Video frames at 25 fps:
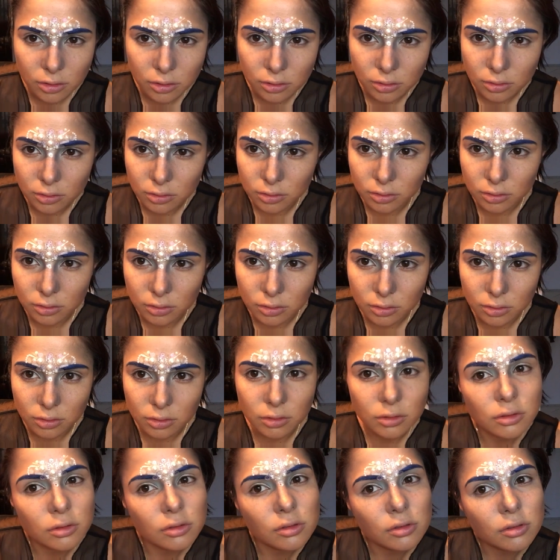kind of like a
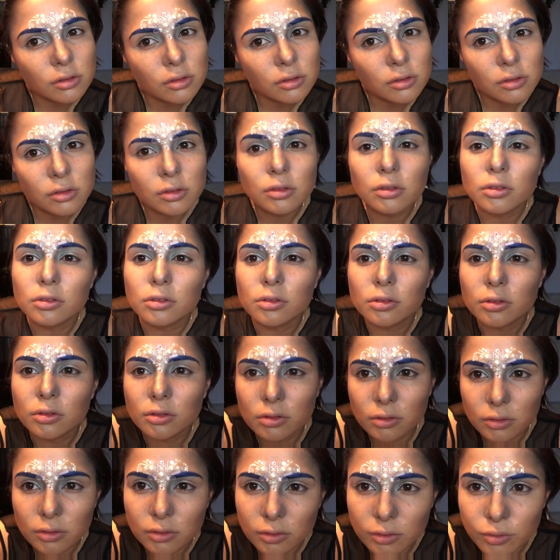crown
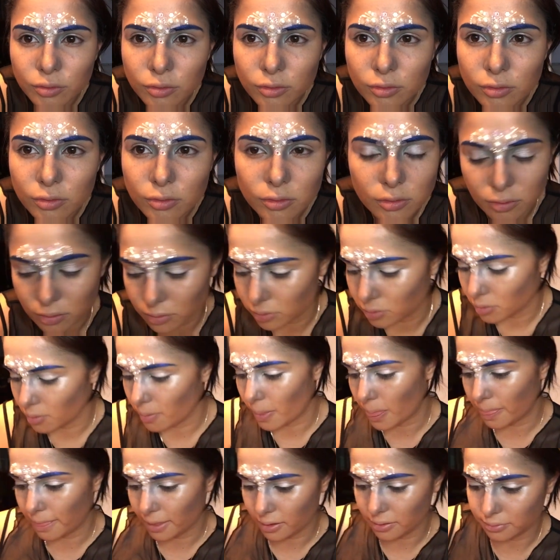in the middle of the
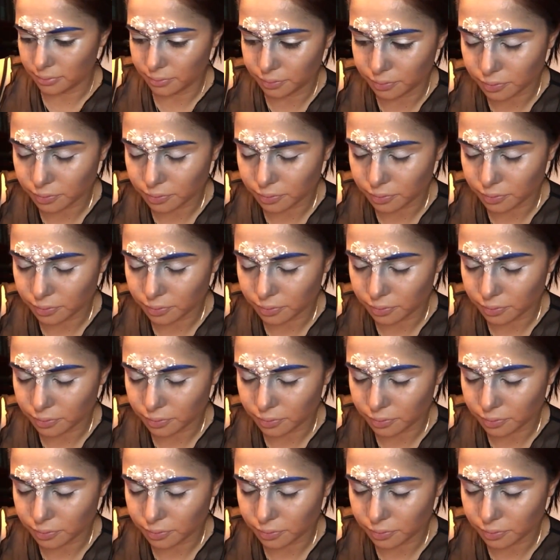forehead,